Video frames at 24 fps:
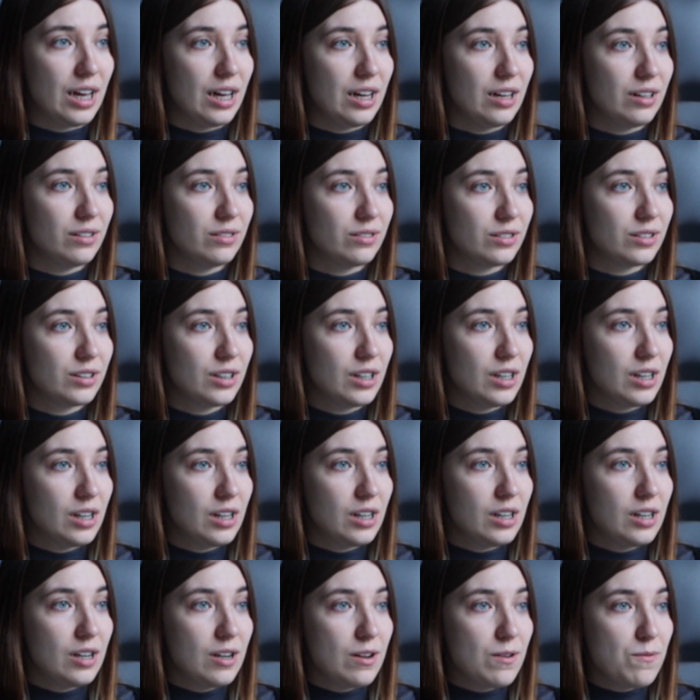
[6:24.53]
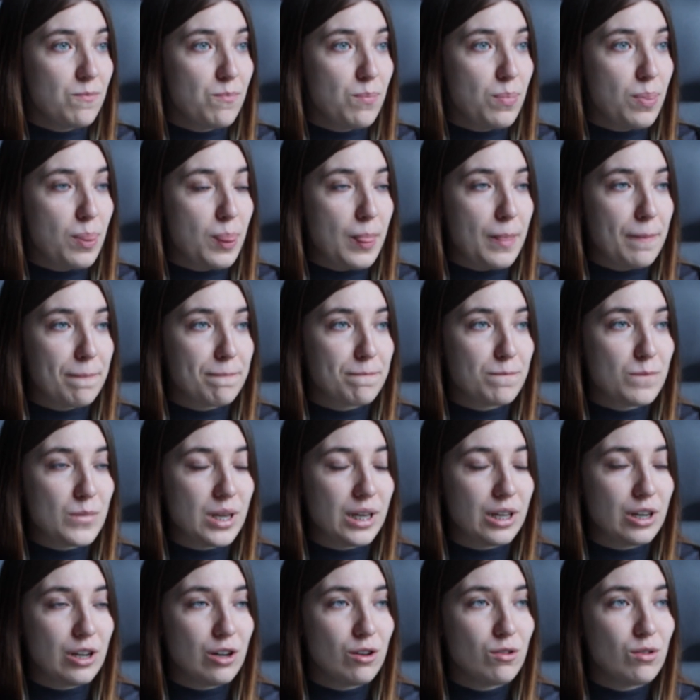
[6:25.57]
And
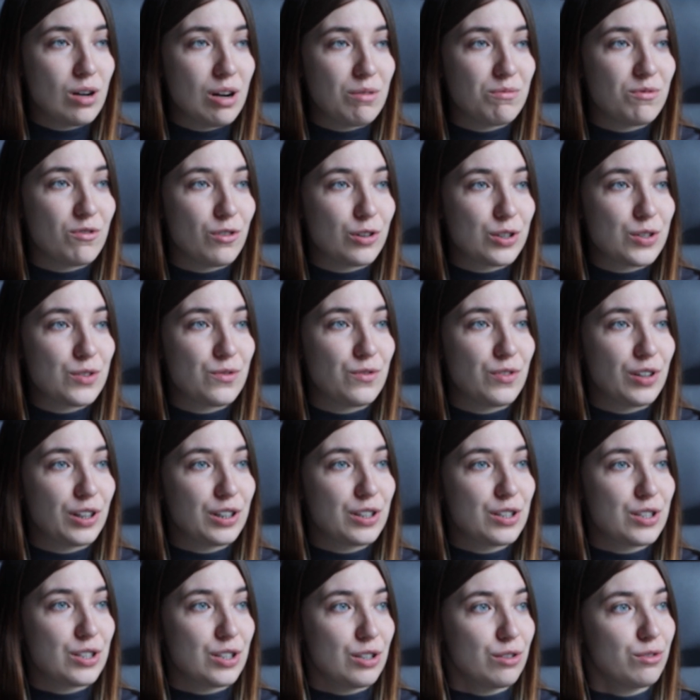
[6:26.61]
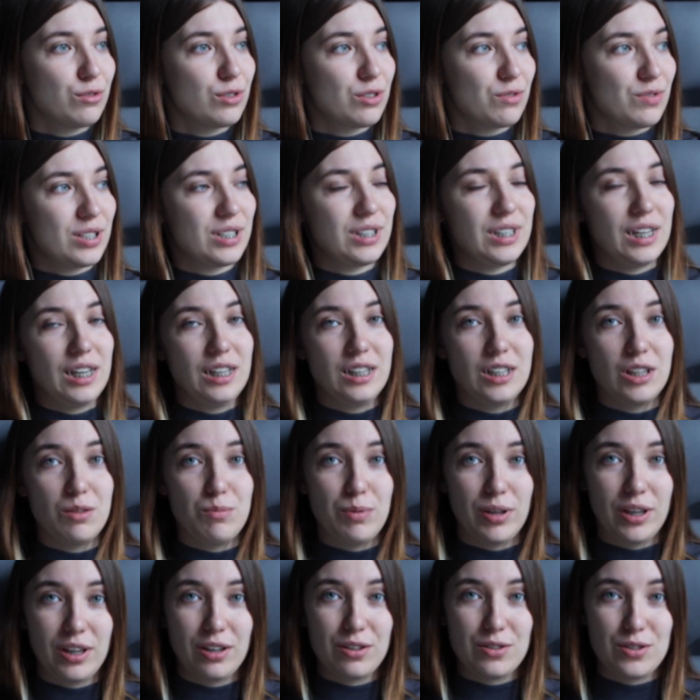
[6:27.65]
you know, I was feeling so devastated
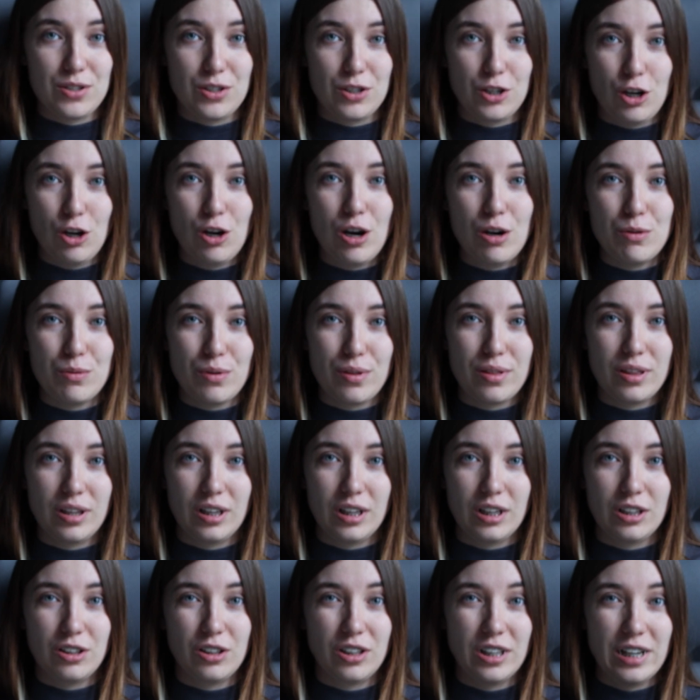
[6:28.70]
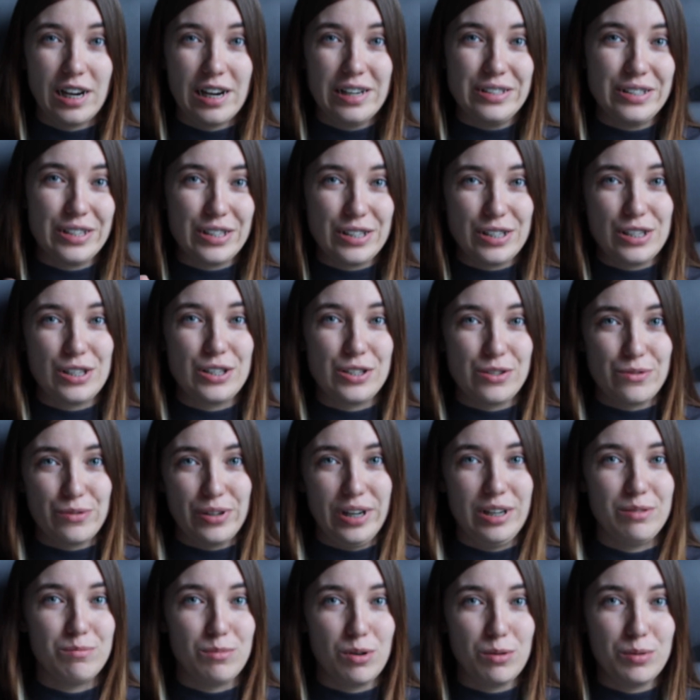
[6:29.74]
because, you know, I was thinking, yeah, this is the
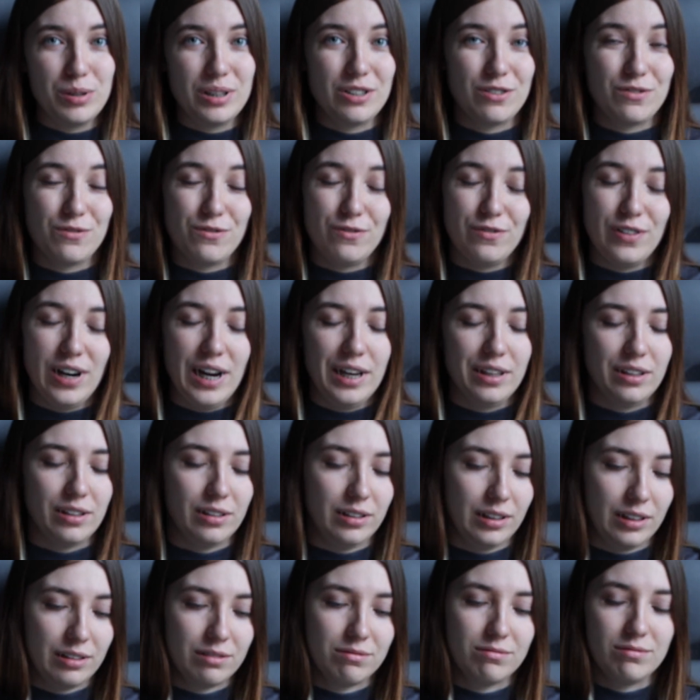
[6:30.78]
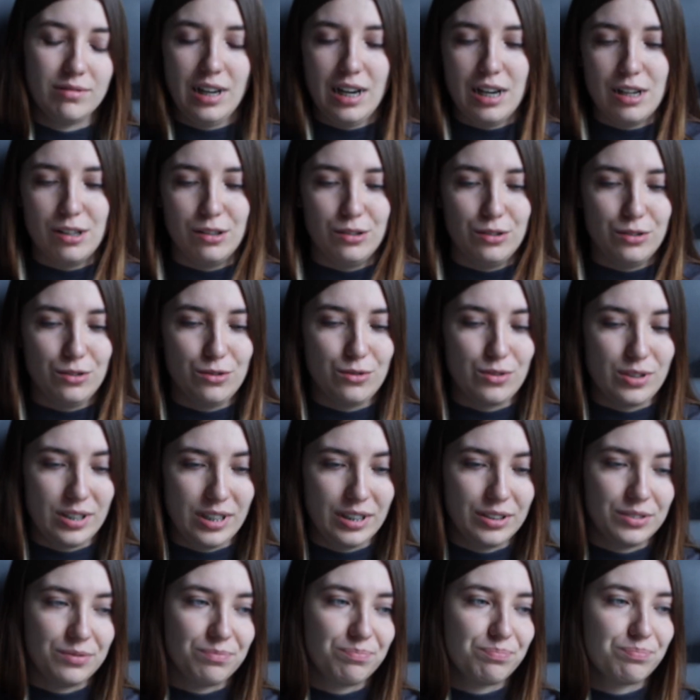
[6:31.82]
right moment. Finally, I will do
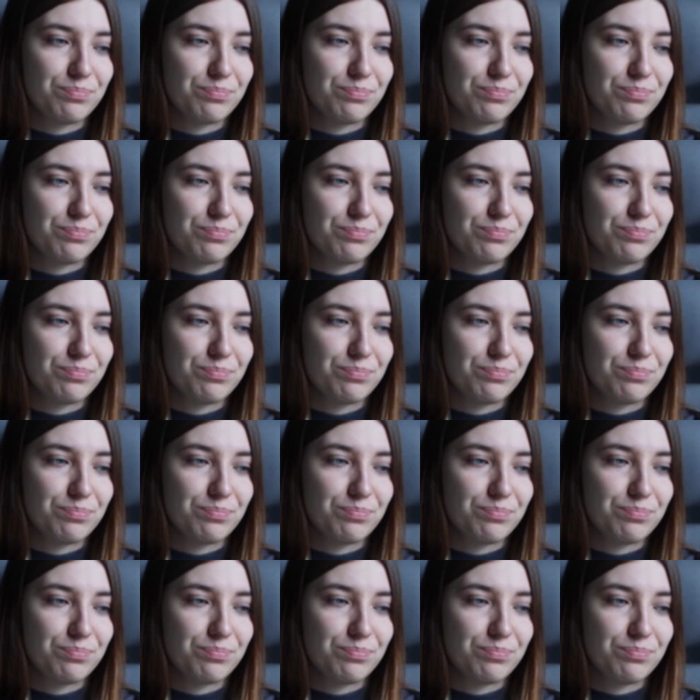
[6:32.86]
that.